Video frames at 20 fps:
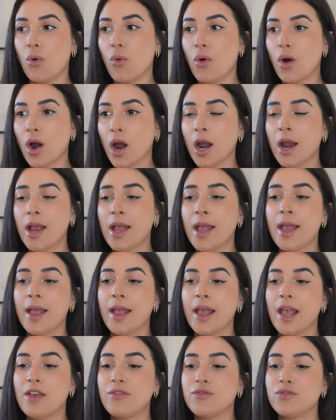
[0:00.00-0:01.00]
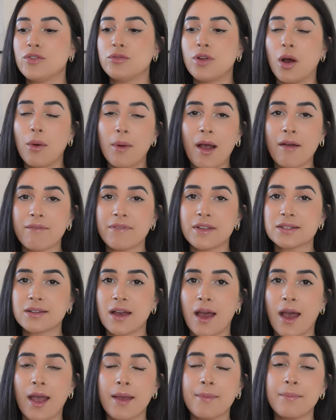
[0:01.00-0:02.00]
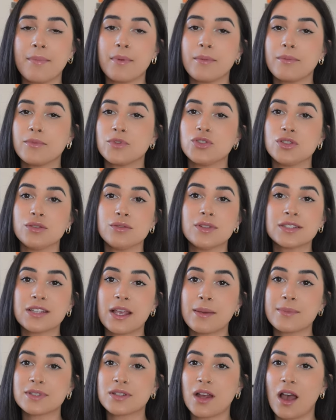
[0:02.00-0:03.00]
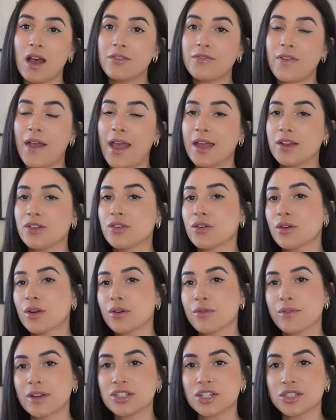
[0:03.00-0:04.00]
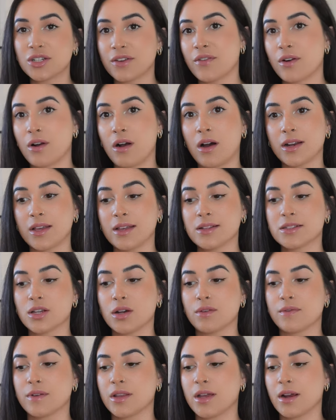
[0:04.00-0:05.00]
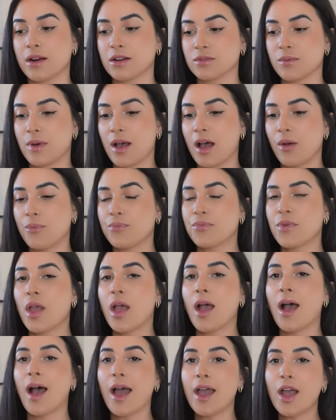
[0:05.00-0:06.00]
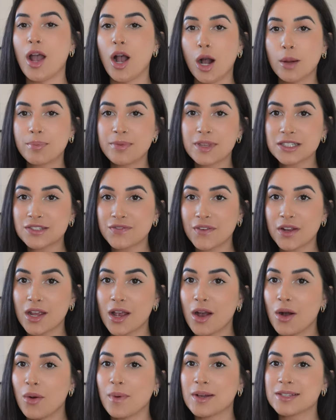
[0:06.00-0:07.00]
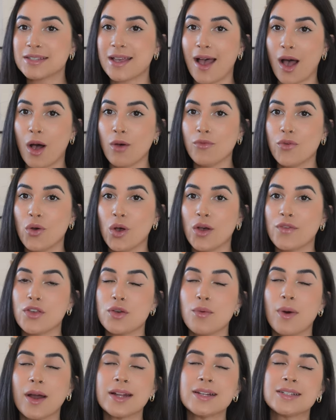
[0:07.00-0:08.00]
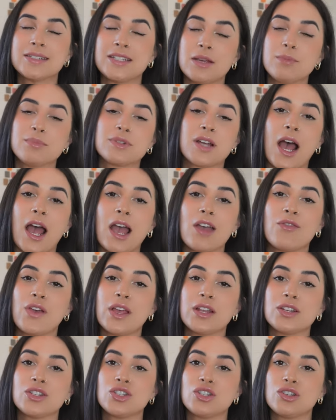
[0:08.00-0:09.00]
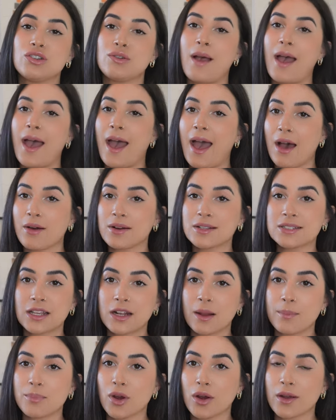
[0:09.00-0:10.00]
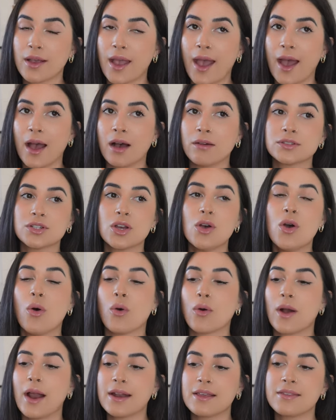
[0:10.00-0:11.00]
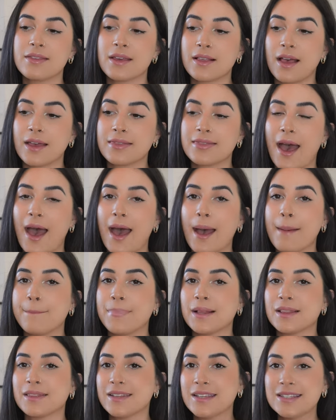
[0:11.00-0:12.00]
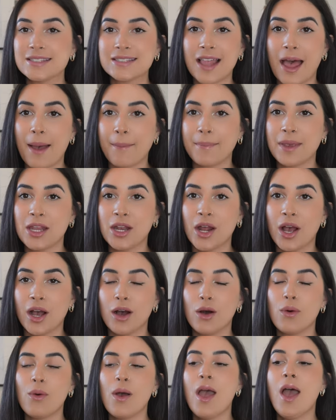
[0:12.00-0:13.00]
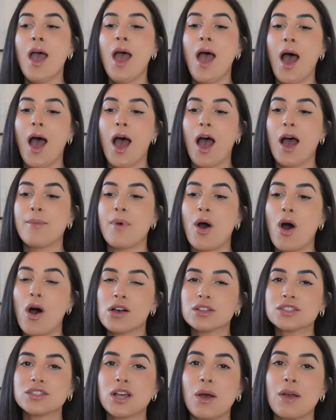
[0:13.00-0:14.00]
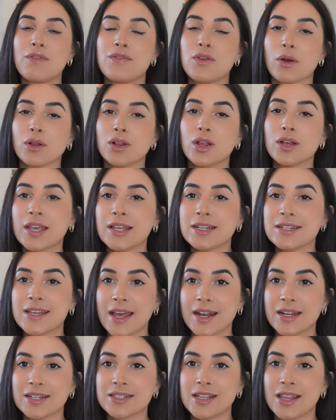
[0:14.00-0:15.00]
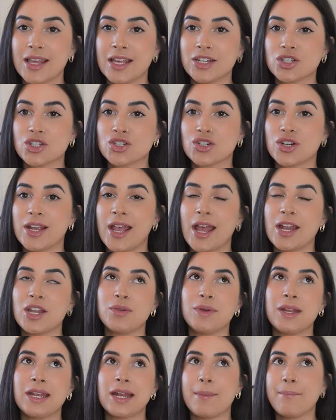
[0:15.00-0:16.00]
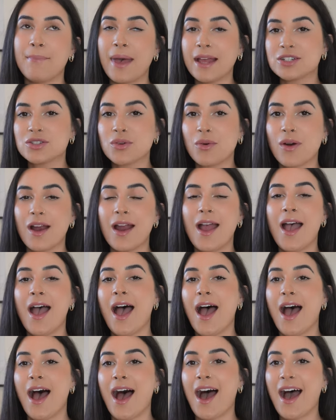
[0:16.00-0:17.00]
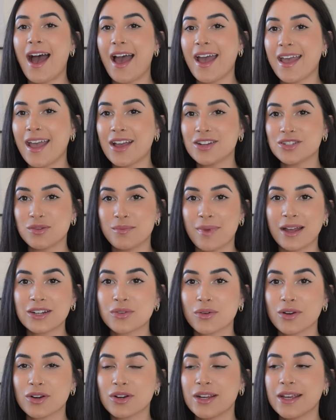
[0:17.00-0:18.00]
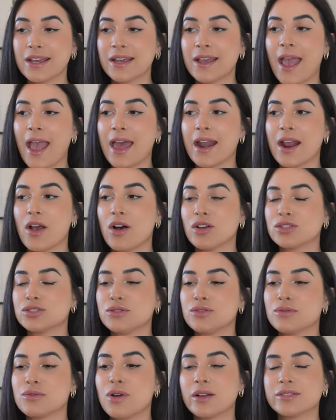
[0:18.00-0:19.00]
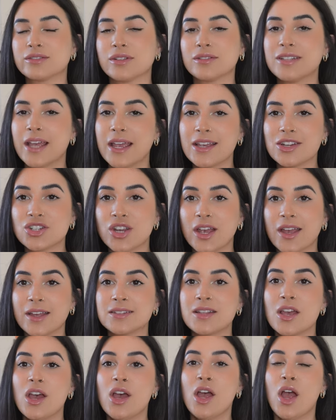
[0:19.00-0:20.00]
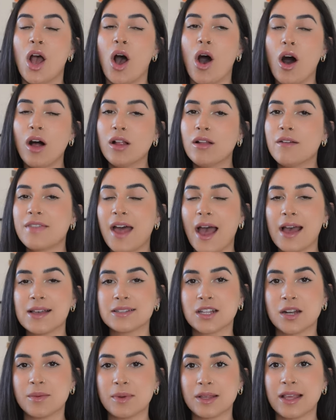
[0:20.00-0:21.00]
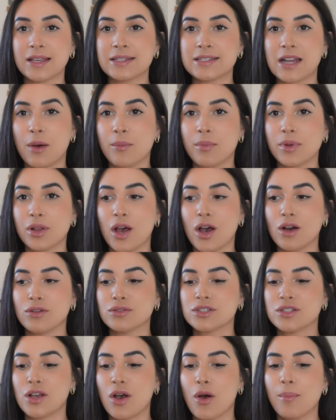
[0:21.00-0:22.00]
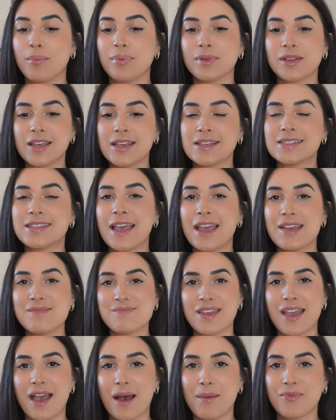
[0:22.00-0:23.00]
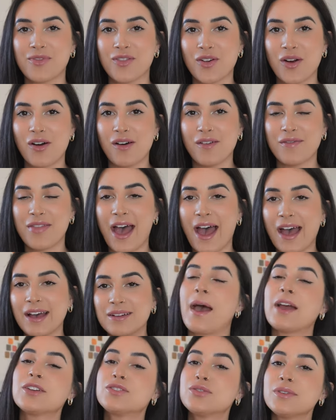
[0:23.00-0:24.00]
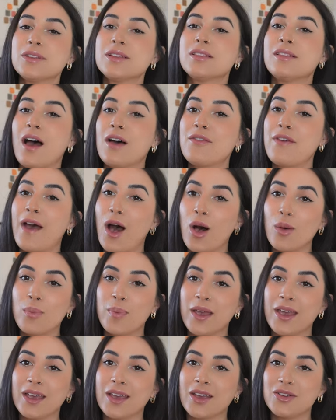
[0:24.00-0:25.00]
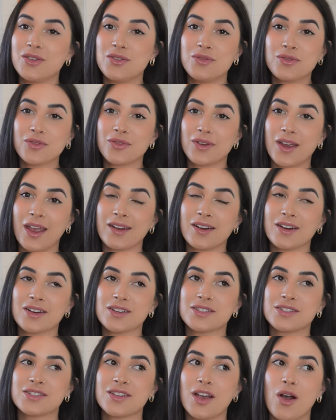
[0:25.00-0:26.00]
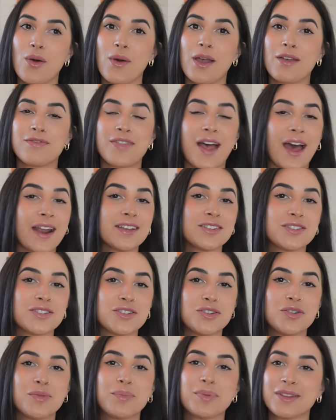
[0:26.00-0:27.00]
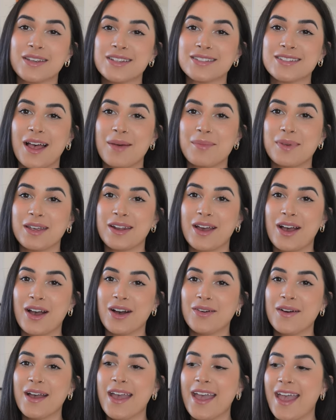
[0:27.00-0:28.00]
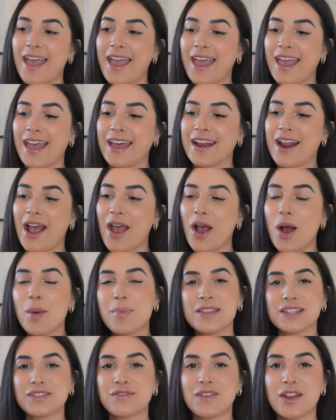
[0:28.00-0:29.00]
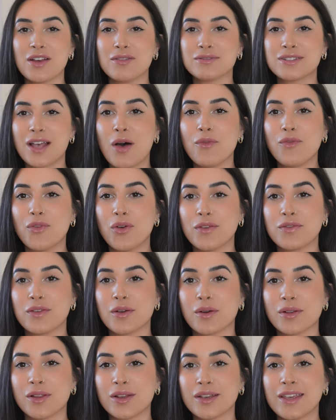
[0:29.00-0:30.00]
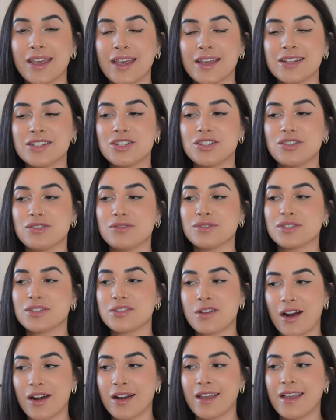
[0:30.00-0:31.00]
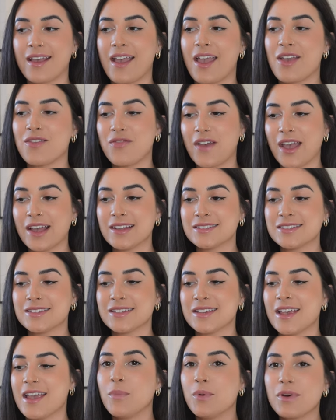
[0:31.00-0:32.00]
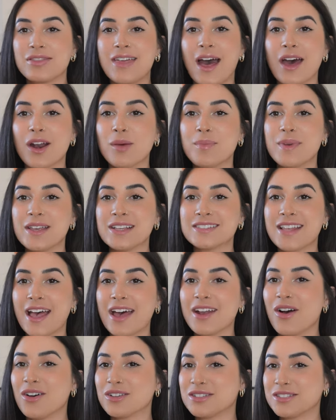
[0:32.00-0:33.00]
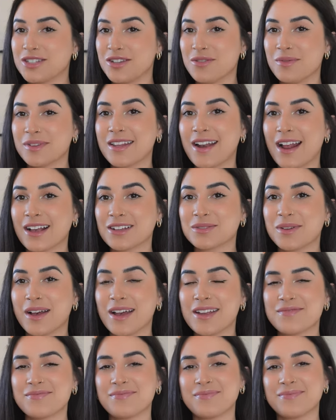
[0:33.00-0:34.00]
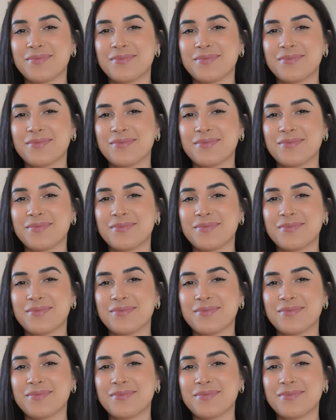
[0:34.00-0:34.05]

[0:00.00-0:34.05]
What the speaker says: Or if you don't have the time, do the same stuff and you're gonna reach a different audience over there as well. I hope this video was helpful. If you want a deep dive into how to set up your account or anything like that, please let me know. Also, if you're looking to get into the industry and you need a mentor, I do mentoring and I also do consultations. All of that is gonna be linked down below, so please hit me up for all of that. I truly love helping new creators, so if that is you, please let me know. And I hope this video was helpful if you're looking into starting a Fansly. With that all being said, I'll see you in the next one.